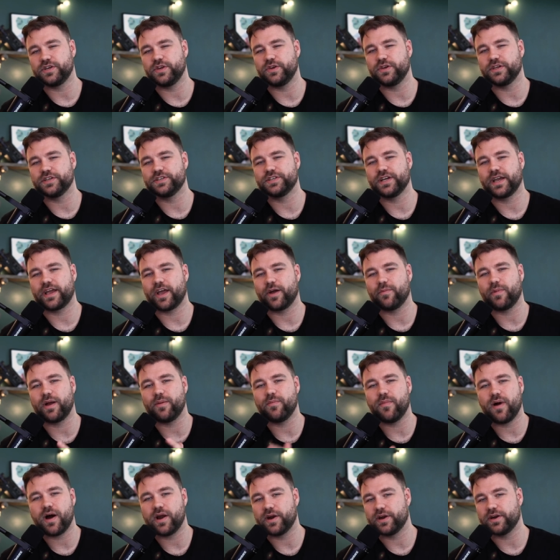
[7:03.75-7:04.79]
You can check out my
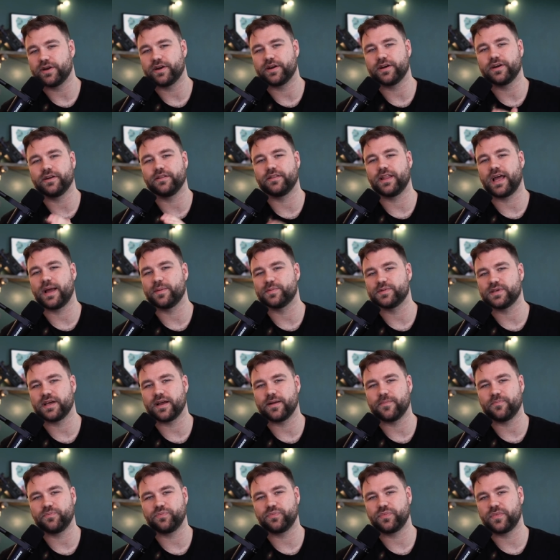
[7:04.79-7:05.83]
monitor,
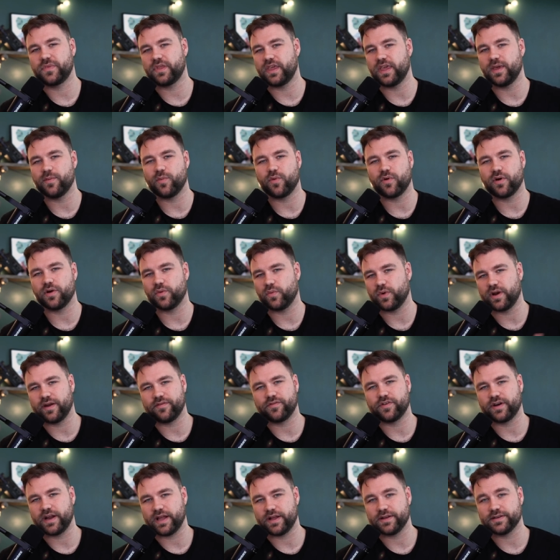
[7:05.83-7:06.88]
laptop, keyboard,
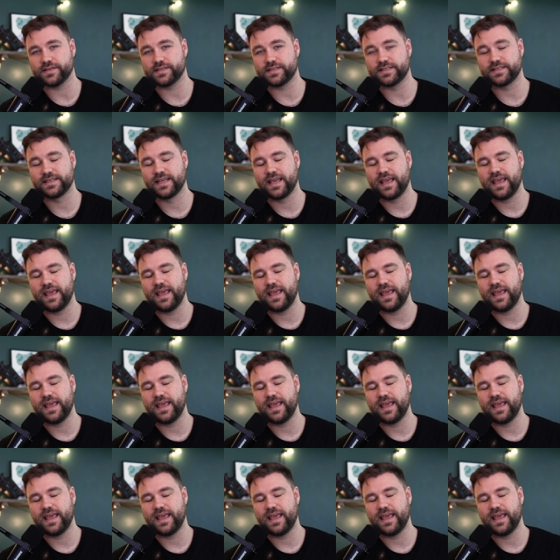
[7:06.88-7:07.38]
whatever else.